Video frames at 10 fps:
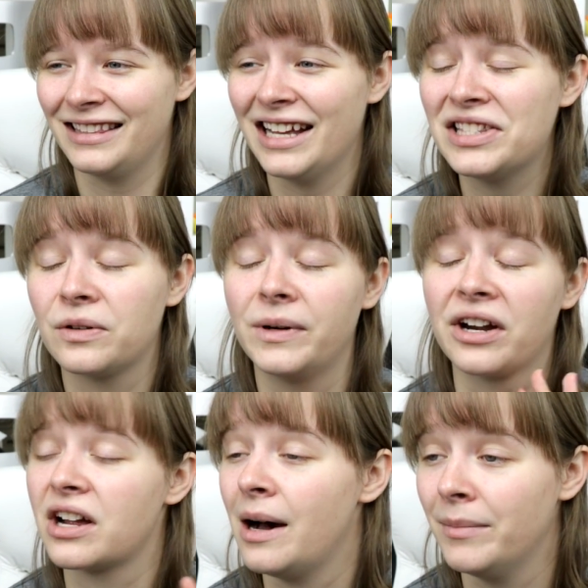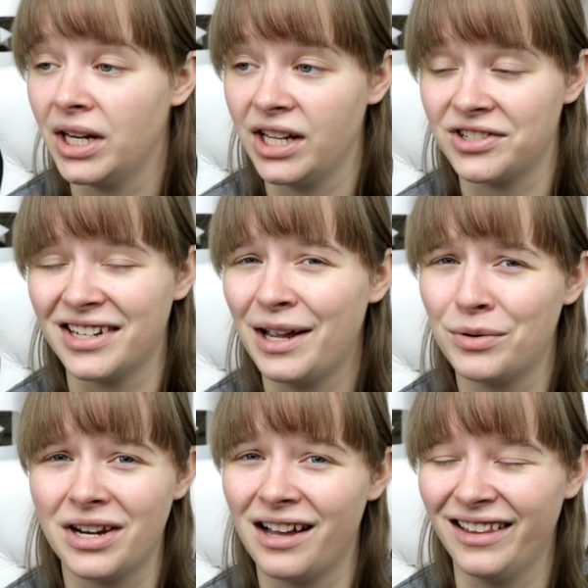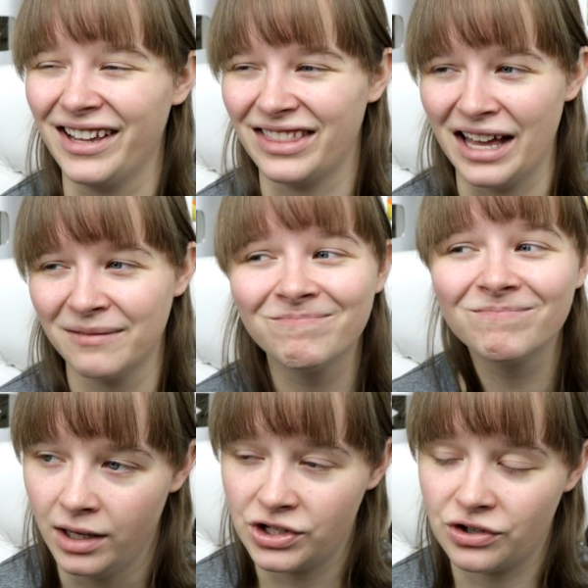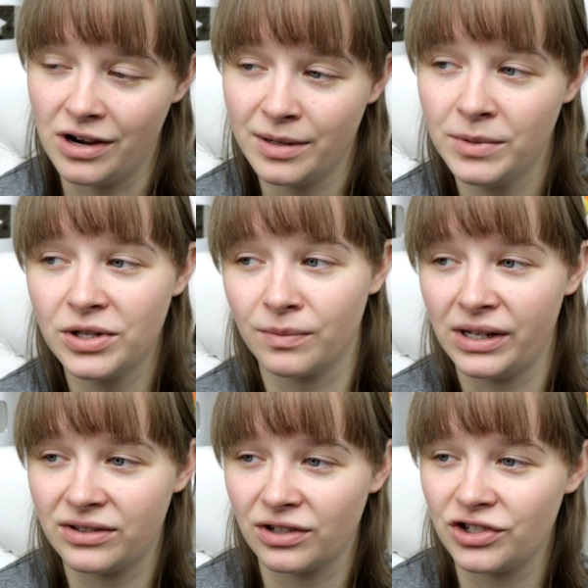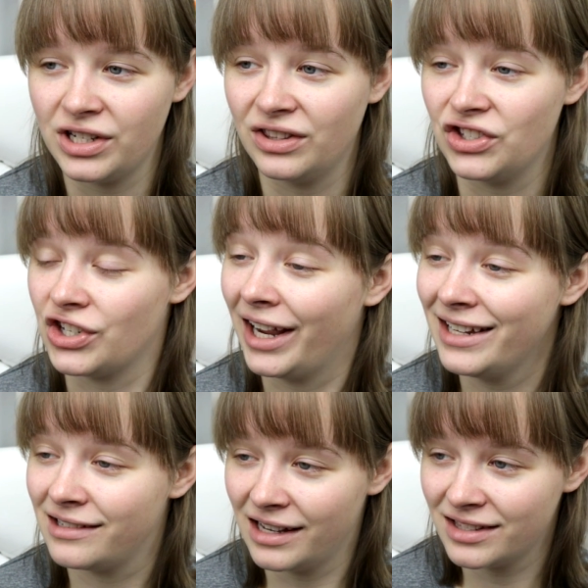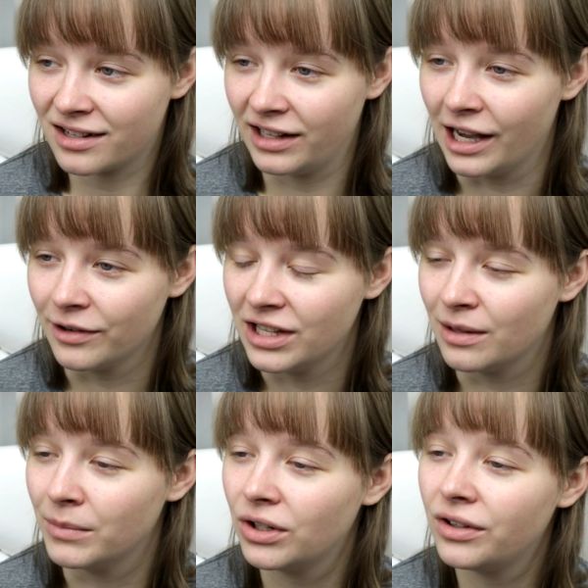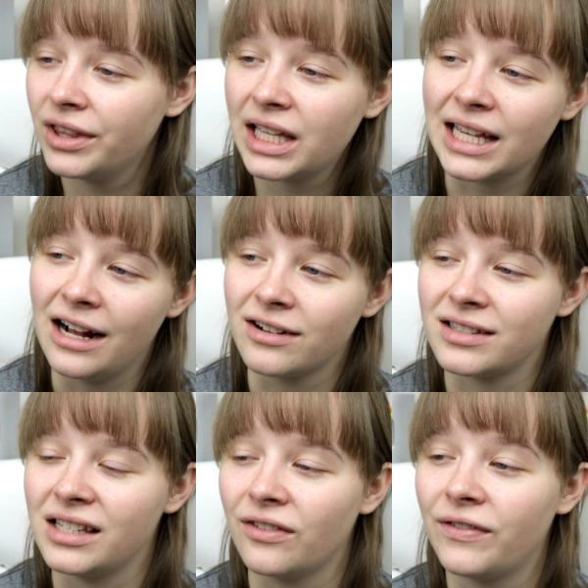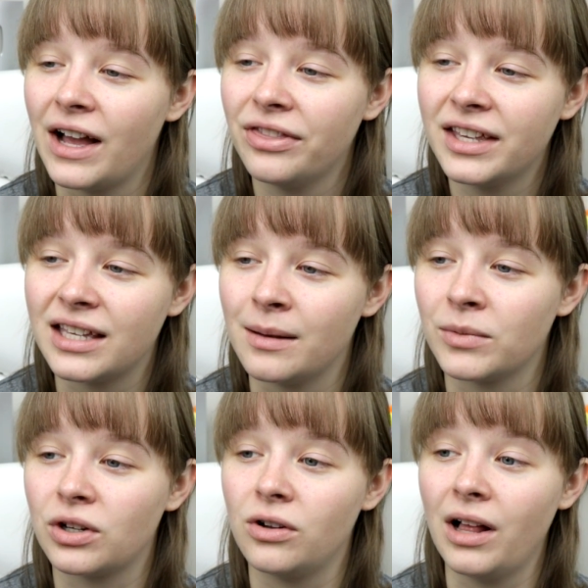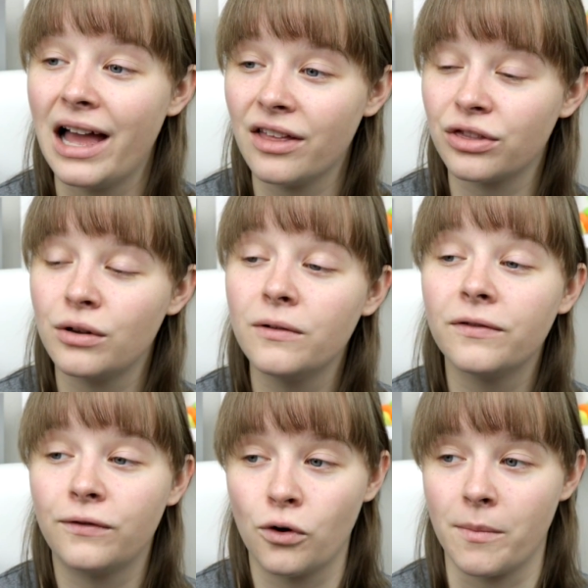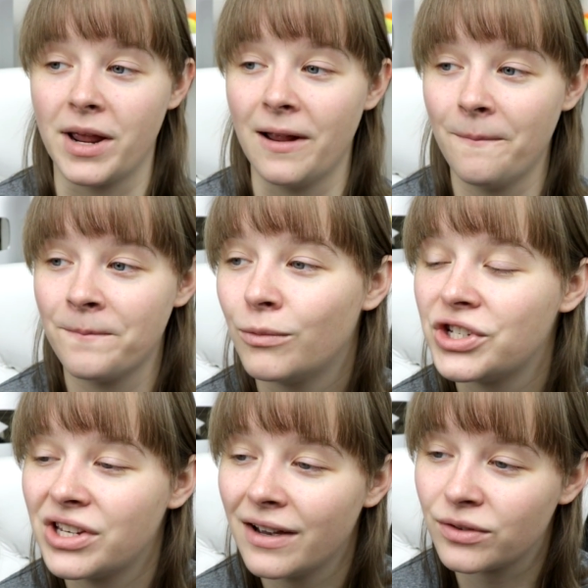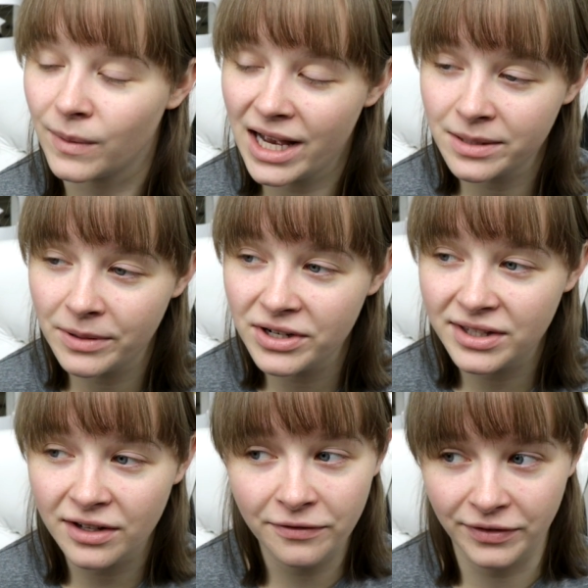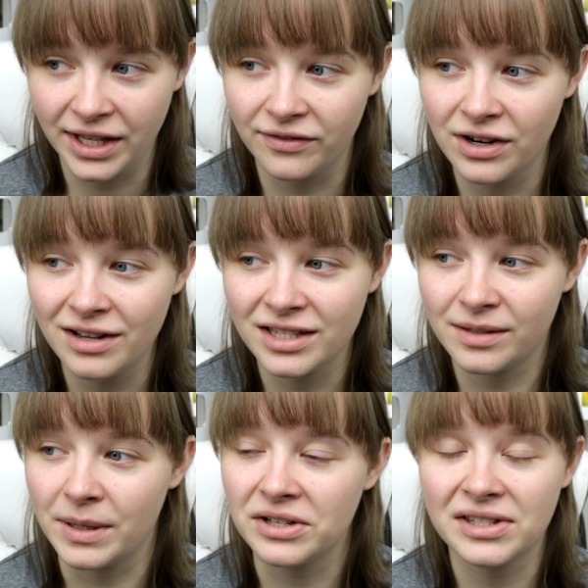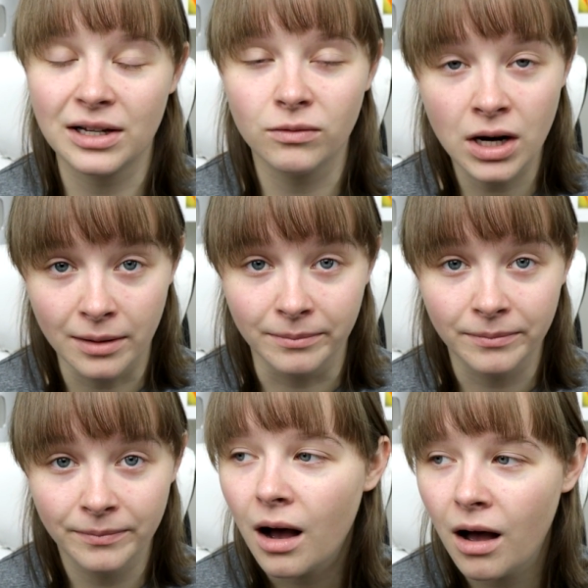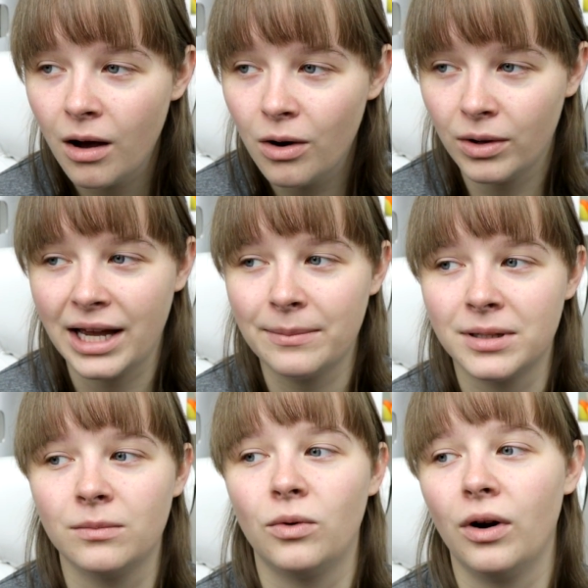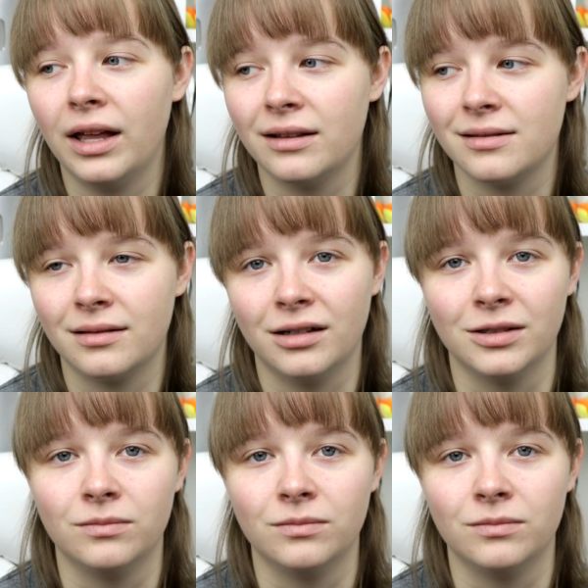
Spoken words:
That's a weird combination. I would not like that. Astronomers researching the giant dust cloud in the middle of the galaxy found the chemical ethyl formate, which gives raspberries their flavor and smells like rum. Oh, Captain Morgan's